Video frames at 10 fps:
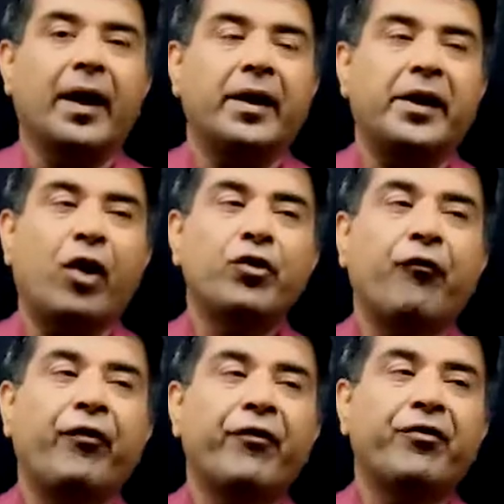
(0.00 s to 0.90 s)
Now
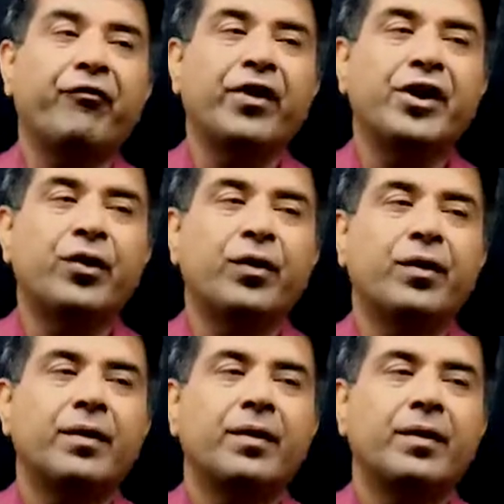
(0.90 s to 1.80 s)
the fifth
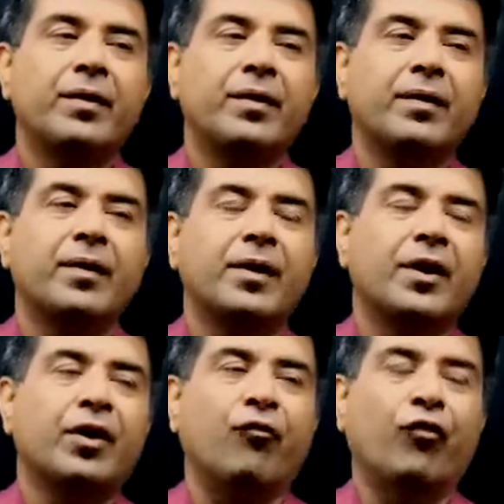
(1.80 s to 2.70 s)
video
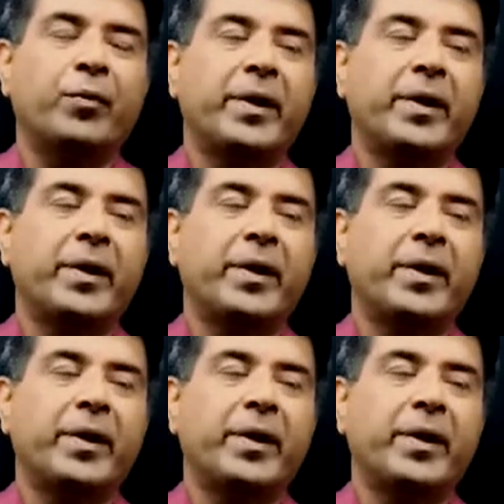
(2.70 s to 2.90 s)
would